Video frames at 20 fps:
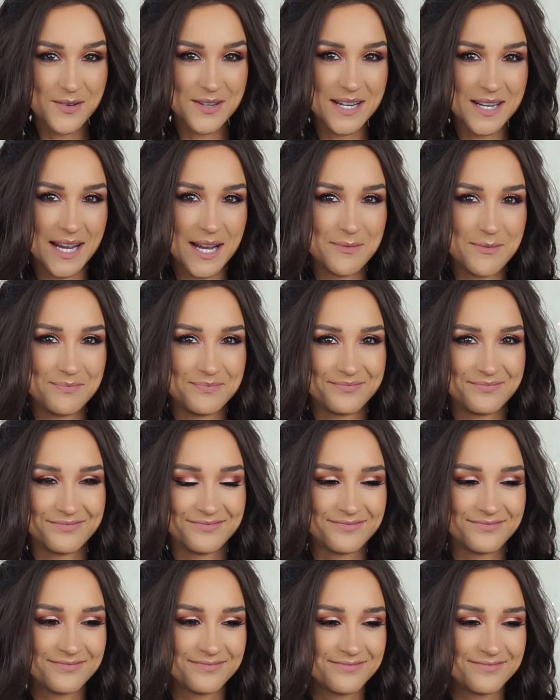team,
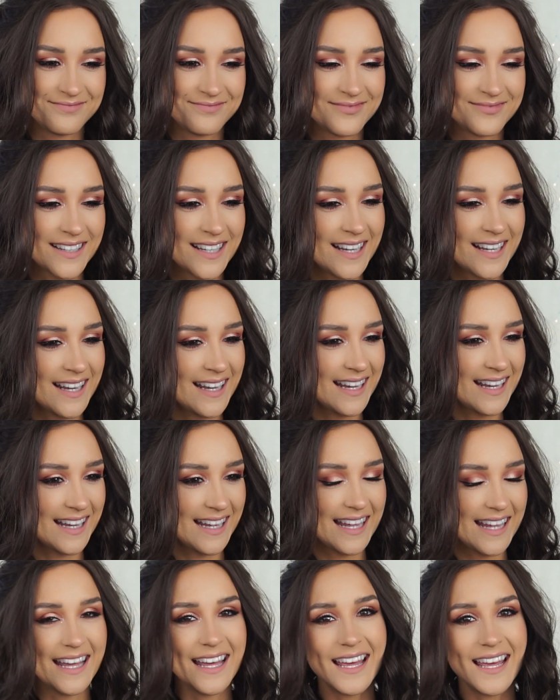
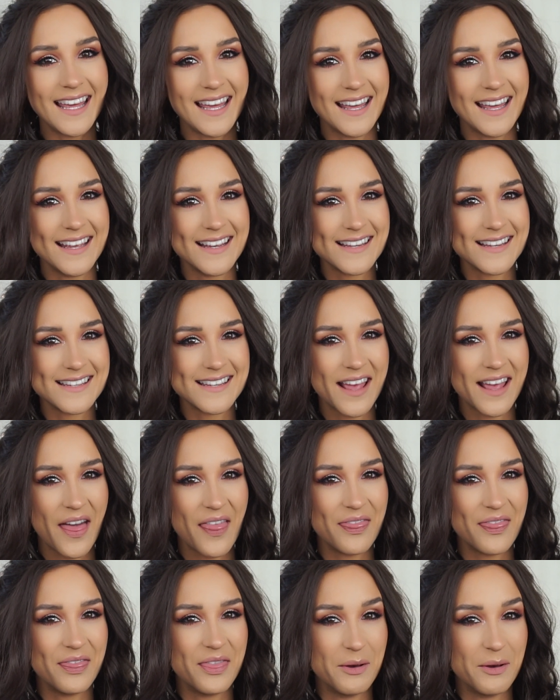here is
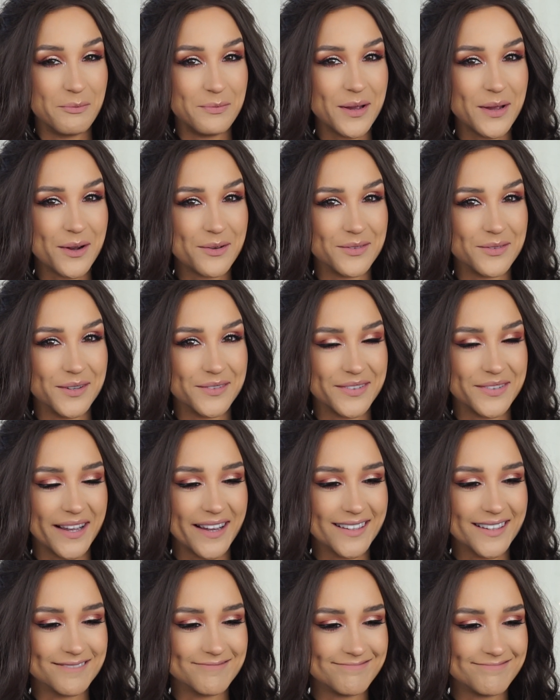the big
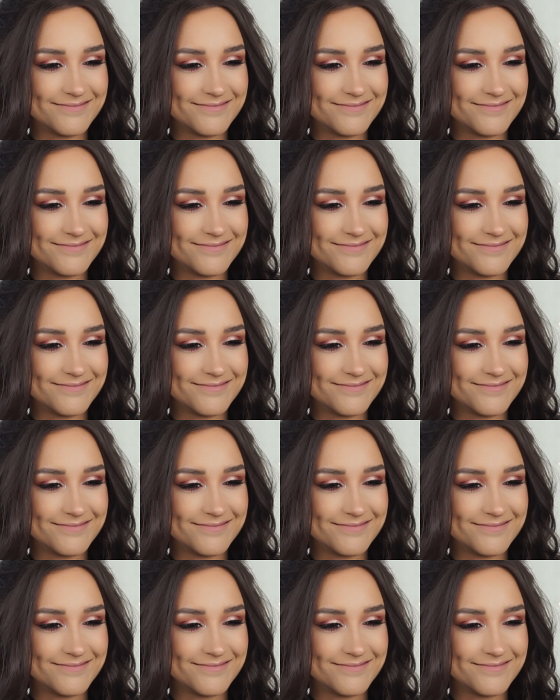reveal.